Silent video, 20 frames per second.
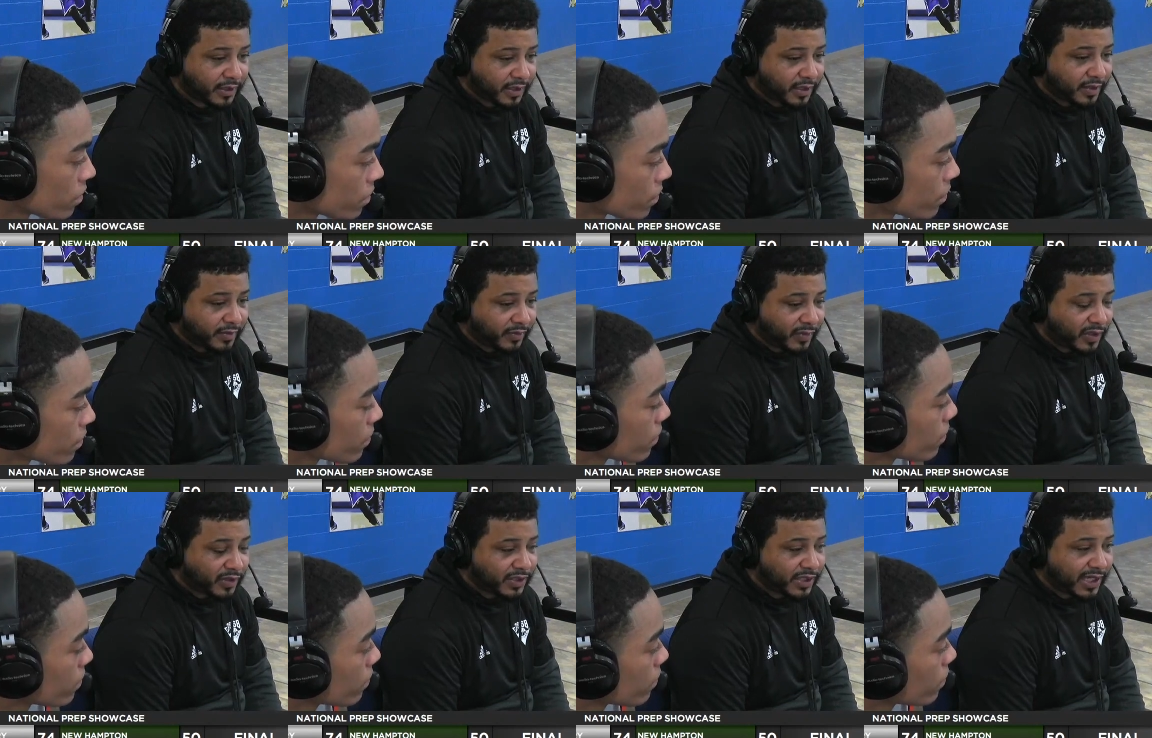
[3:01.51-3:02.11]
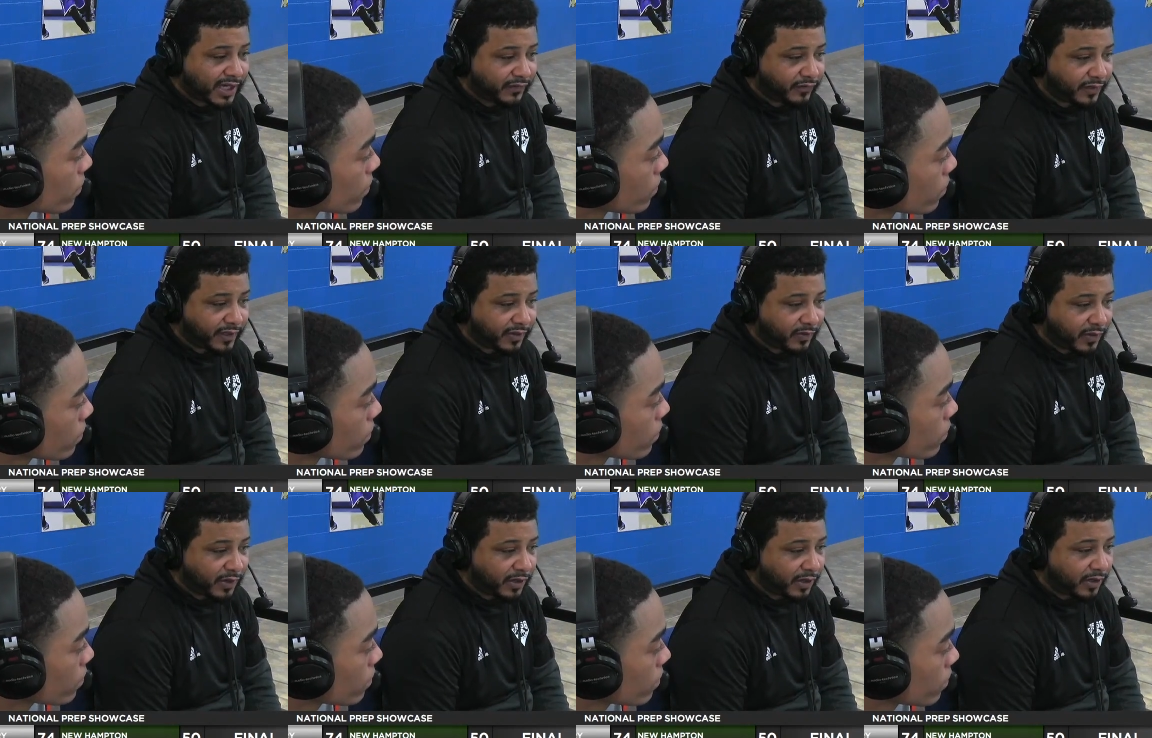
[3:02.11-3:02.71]
Speaker 1: Most definitely.
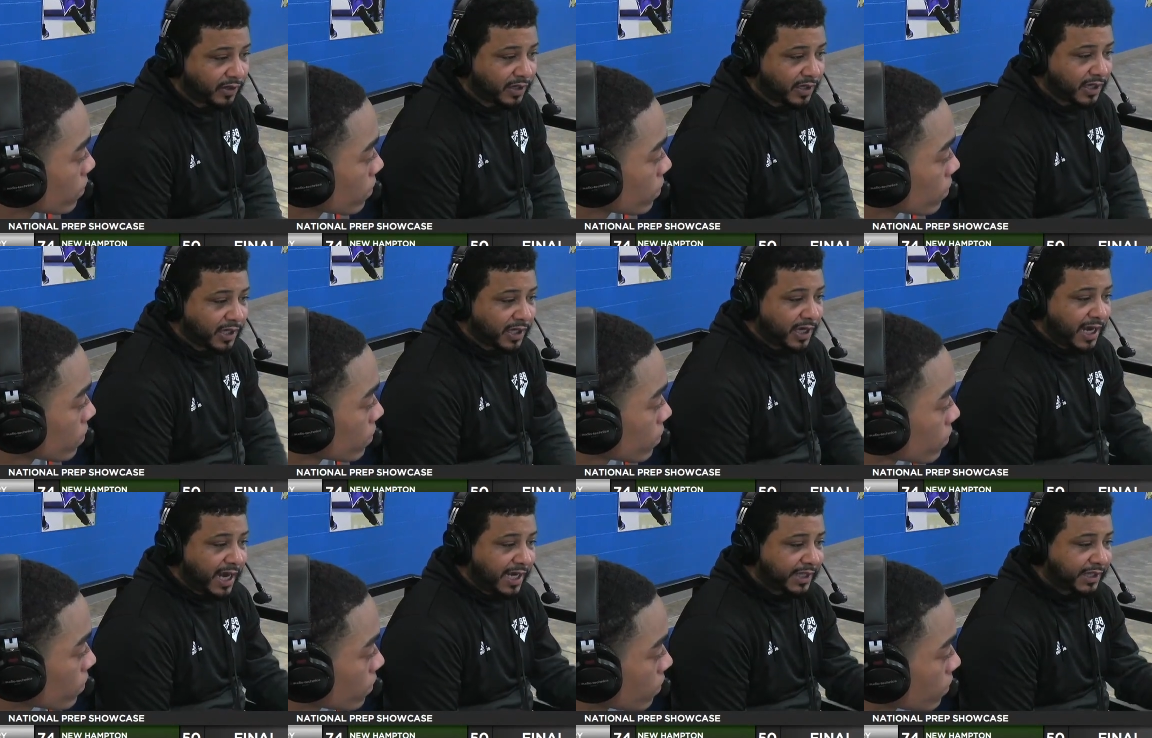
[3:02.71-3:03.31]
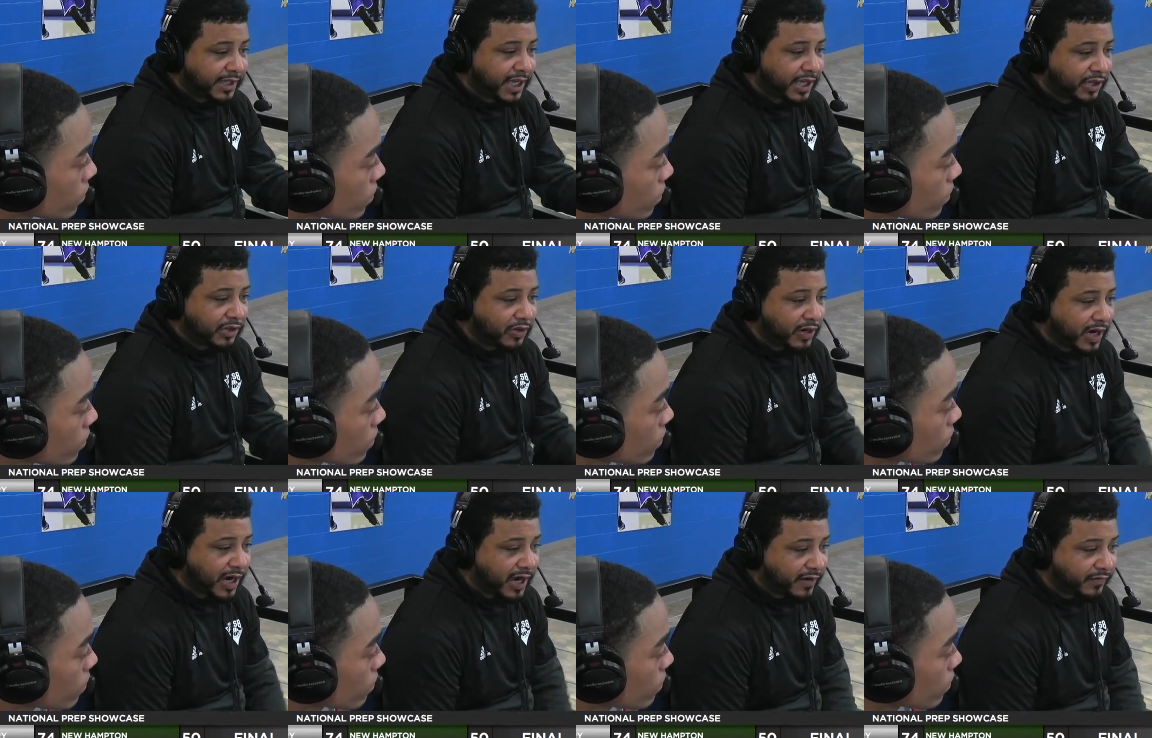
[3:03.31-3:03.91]
Well, I think you
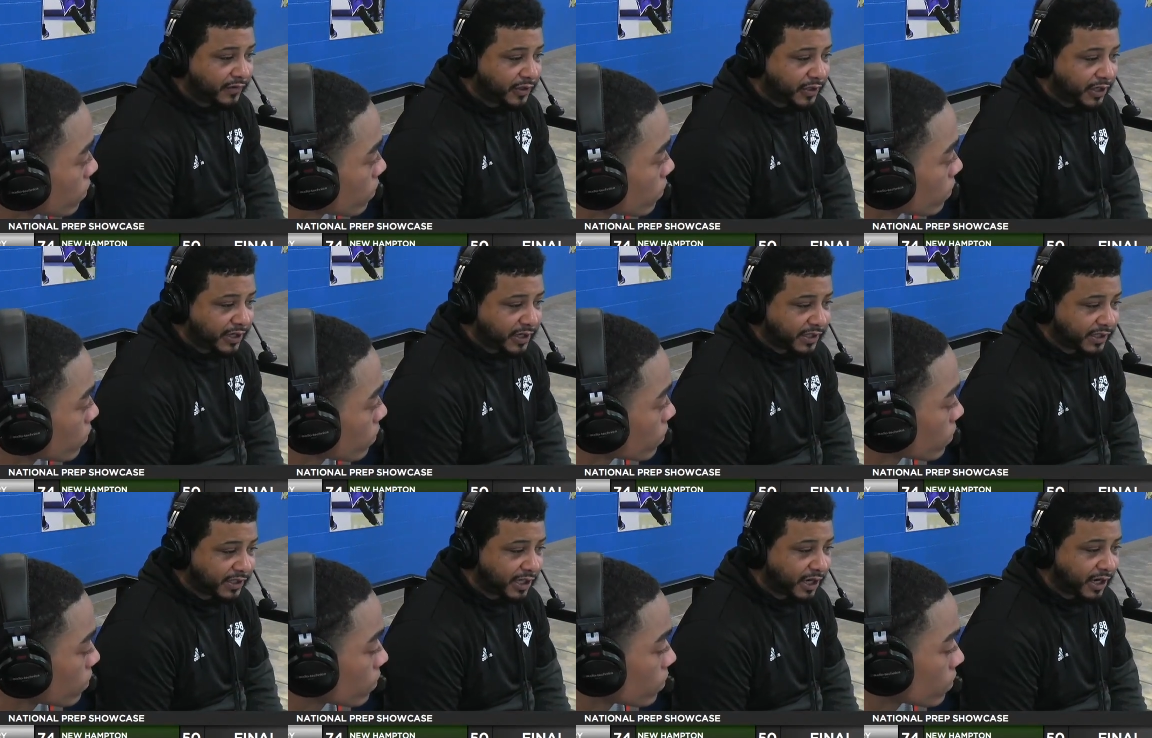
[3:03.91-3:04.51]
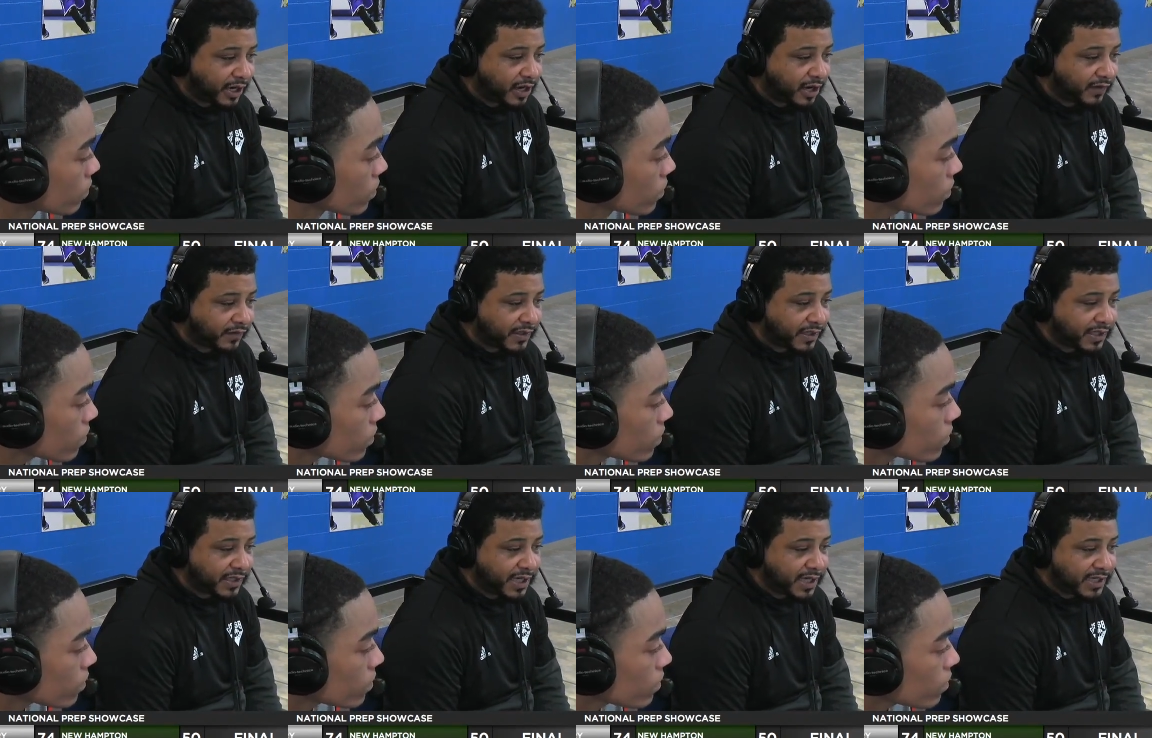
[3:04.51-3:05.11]
have uh, done uh, started off the
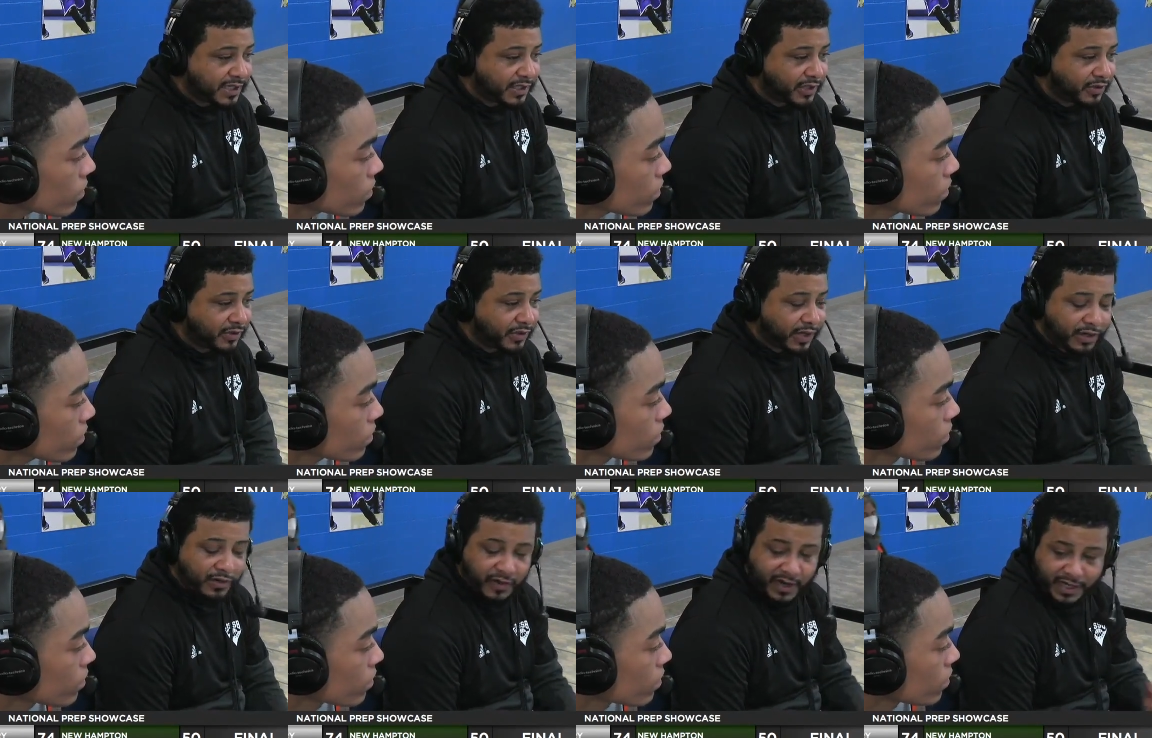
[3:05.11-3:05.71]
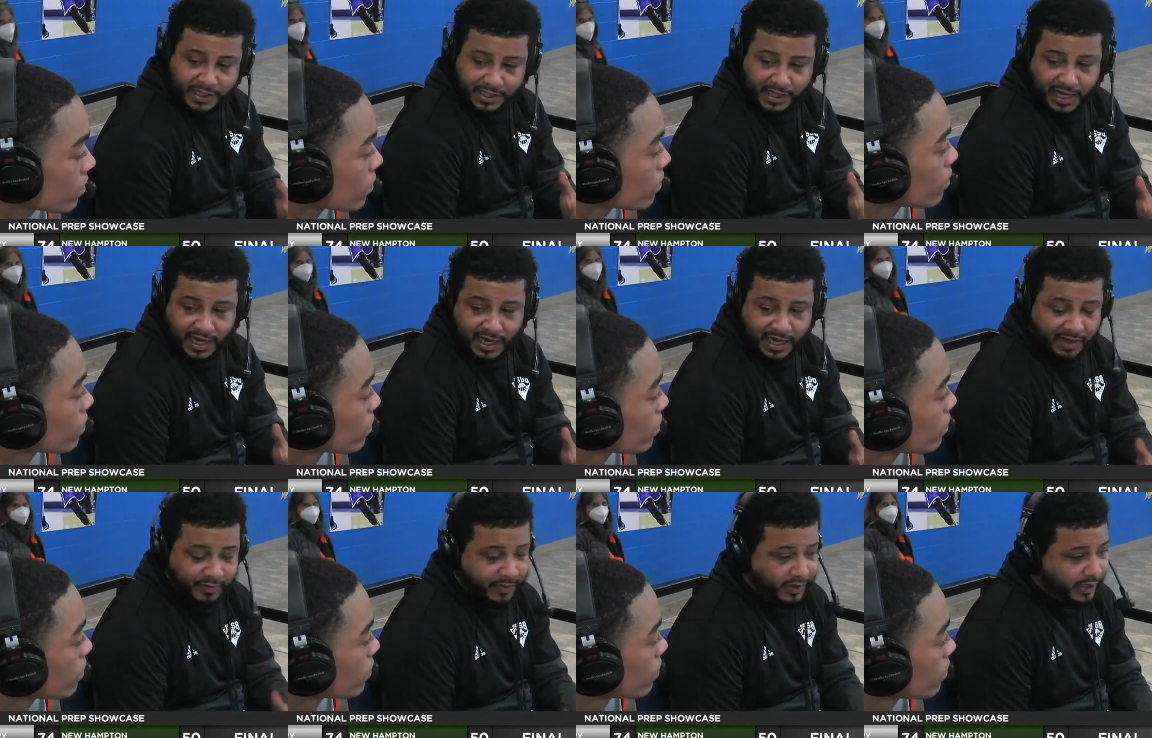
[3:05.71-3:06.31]
season doing a great
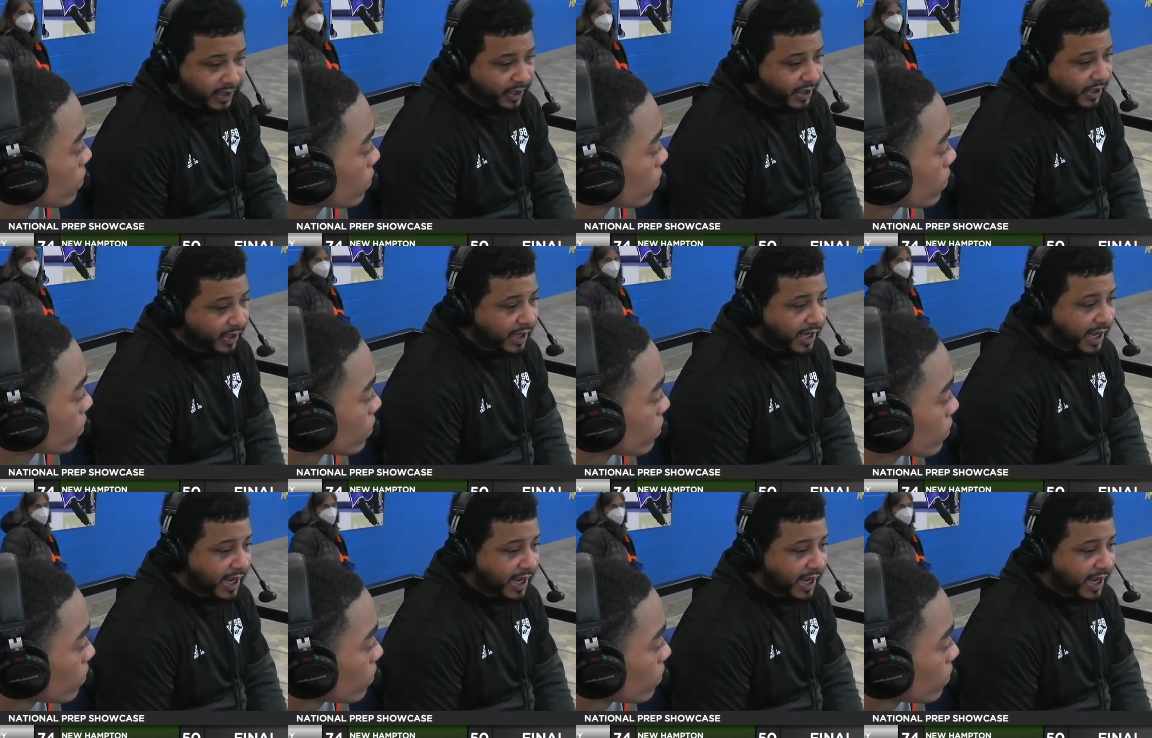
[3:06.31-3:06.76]
job, and